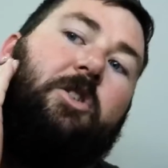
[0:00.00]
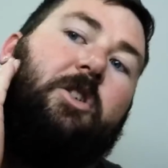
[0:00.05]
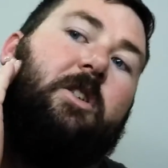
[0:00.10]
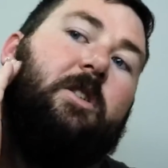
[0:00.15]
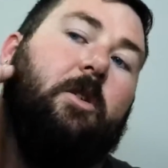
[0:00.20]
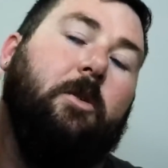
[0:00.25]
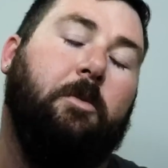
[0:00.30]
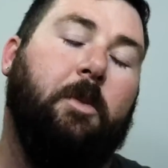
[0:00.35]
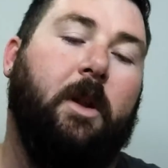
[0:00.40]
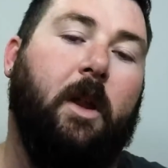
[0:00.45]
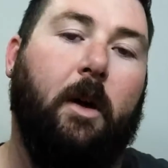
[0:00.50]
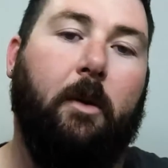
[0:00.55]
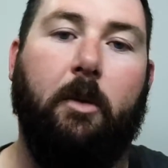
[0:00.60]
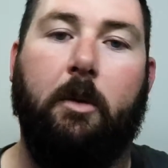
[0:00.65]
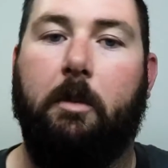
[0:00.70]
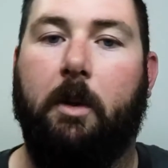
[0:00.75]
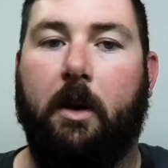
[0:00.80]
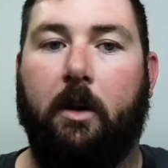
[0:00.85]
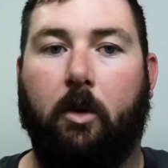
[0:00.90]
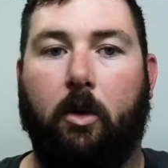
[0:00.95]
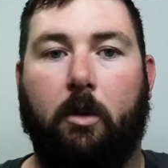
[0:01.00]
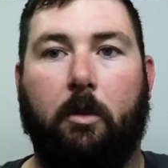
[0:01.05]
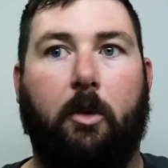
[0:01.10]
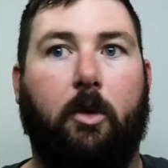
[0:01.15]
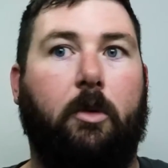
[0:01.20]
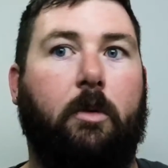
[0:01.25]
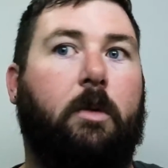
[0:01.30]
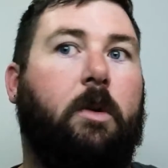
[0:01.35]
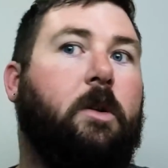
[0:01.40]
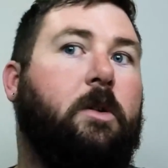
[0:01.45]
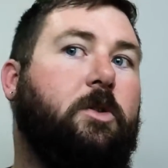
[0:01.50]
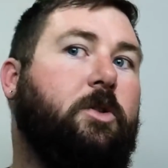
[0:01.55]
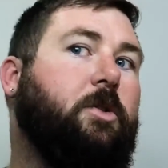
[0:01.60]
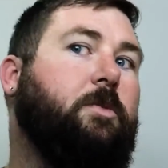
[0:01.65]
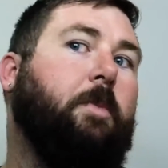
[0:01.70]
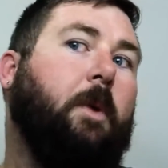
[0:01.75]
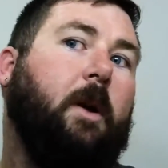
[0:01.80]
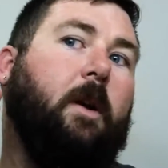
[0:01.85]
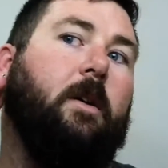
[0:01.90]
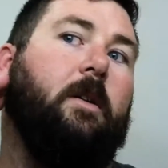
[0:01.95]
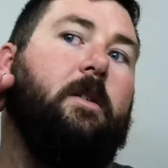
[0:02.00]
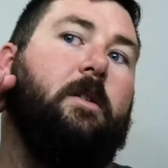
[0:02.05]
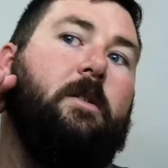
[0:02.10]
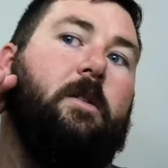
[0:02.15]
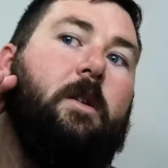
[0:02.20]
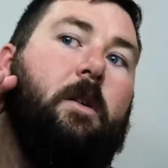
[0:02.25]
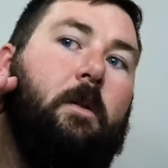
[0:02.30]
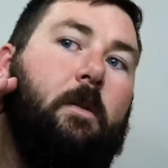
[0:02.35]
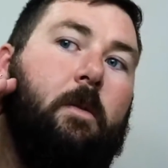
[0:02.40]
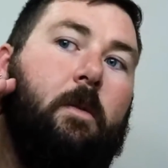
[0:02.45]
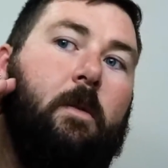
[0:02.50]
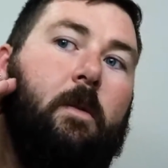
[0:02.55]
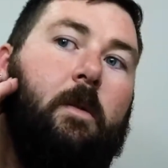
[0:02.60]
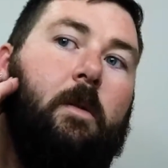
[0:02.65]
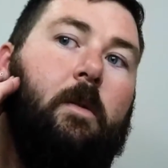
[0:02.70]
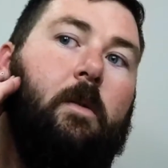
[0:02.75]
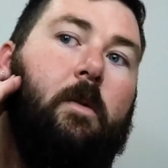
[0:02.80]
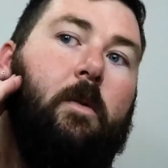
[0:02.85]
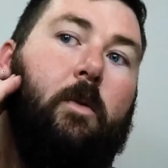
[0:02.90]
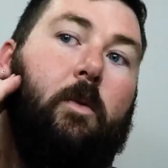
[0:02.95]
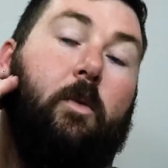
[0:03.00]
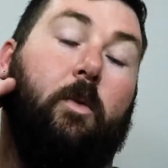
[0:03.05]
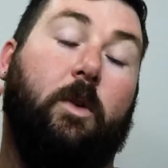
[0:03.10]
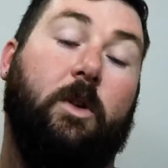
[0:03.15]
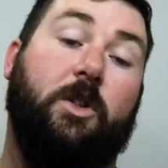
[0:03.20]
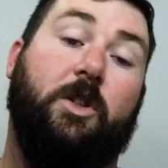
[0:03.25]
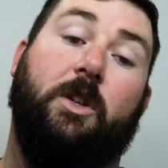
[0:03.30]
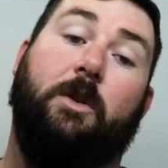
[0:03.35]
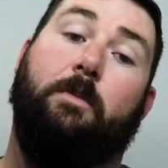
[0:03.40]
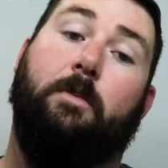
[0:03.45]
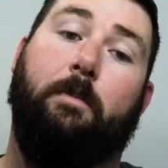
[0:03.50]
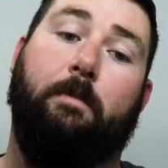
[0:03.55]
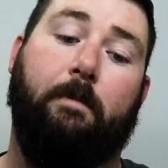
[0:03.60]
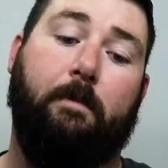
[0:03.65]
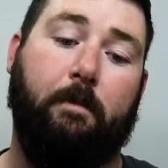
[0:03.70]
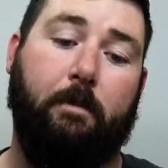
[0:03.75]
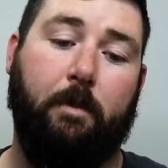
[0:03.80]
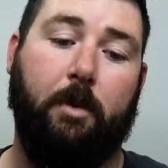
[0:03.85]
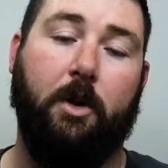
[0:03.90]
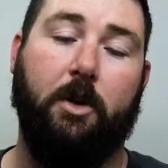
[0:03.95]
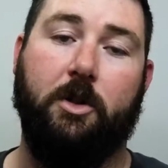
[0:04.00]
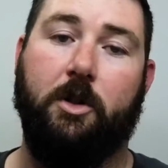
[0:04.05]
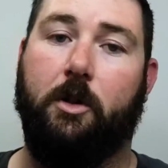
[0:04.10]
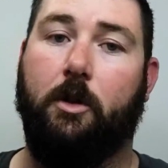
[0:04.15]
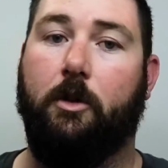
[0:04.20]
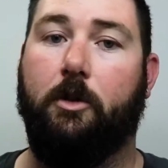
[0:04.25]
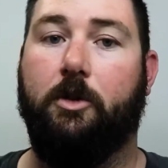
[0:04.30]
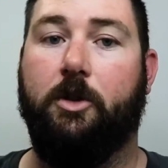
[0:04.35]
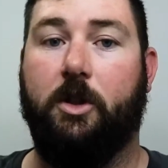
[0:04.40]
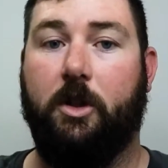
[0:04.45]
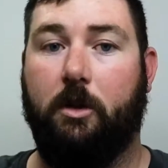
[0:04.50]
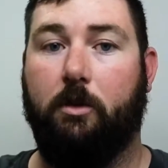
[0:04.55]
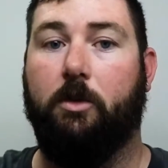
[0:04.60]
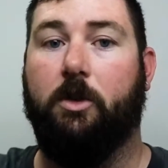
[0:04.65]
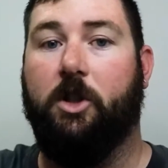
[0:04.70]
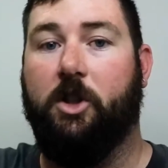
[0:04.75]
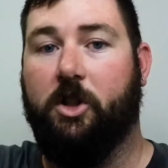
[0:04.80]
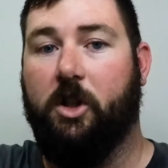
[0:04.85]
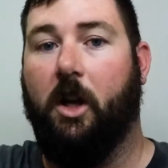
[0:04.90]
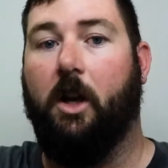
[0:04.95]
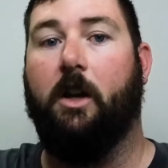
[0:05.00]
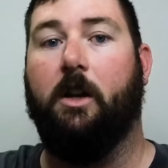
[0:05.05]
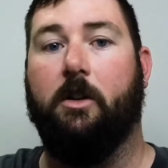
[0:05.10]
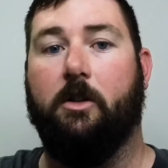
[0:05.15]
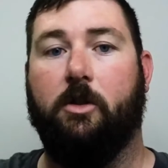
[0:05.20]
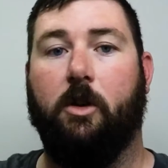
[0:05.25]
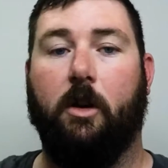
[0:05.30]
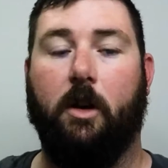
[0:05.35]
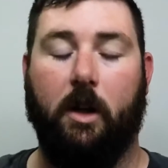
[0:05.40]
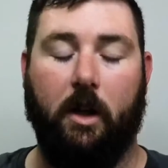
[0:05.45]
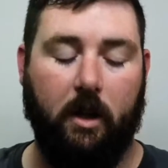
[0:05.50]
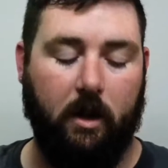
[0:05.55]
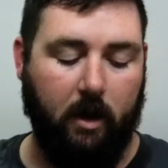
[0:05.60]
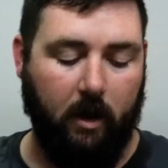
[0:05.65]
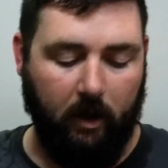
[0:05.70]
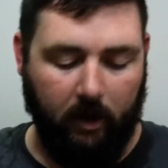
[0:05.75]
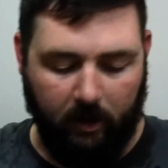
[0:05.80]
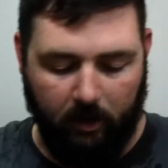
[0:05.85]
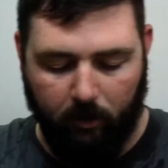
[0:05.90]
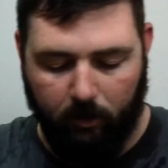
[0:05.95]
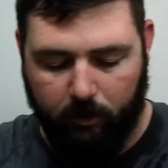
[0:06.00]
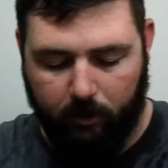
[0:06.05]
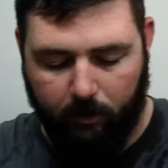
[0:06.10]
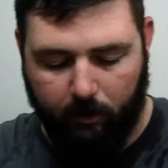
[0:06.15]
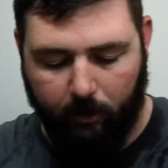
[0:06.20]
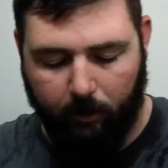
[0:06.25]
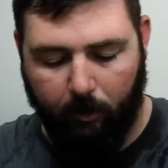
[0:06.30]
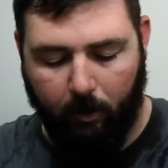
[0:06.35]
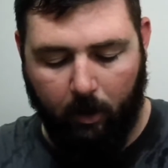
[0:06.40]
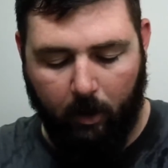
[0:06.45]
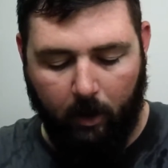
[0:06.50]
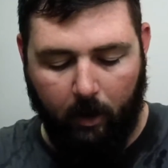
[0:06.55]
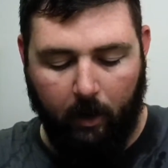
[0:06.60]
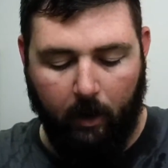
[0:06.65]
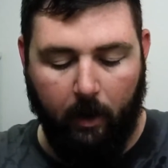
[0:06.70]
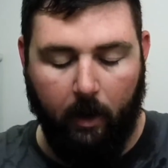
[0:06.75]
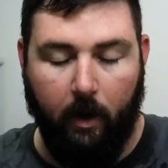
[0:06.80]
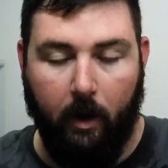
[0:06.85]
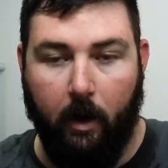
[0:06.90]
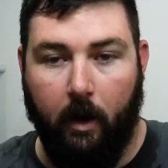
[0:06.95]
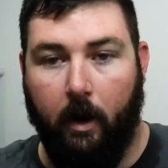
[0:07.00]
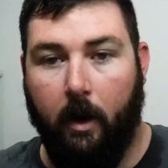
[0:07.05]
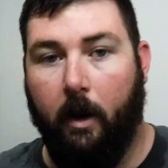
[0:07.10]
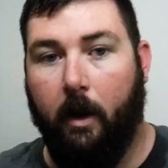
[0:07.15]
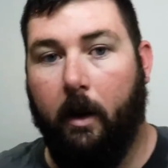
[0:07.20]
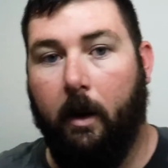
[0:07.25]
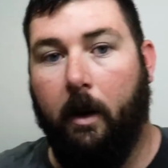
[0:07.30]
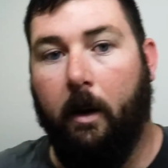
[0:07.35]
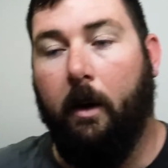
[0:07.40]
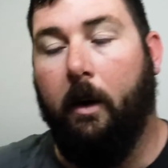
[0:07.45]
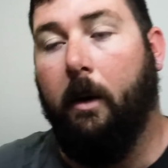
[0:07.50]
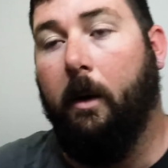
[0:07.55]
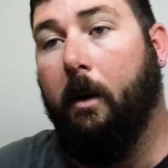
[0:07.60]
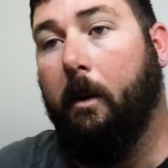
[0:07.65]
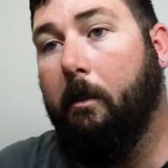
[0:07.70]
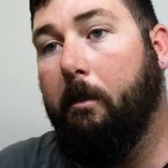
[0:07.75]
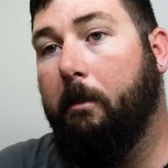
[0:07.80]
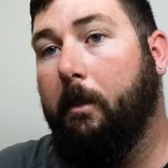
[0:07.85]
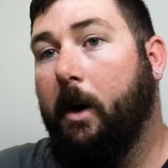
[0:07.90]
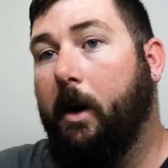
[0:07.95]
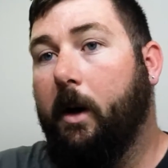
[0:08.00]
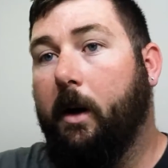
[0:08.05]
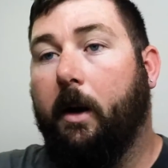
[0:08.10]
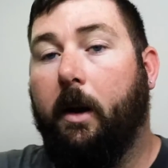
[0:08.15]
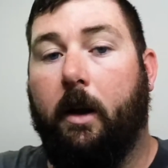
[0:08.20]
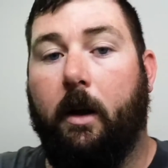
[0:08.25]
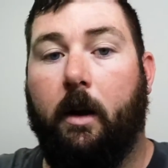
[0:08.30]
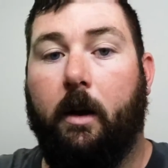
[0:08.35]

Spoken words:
she told me that would be normal, just because when she pushed through, she was shaking trying to get the needle through. But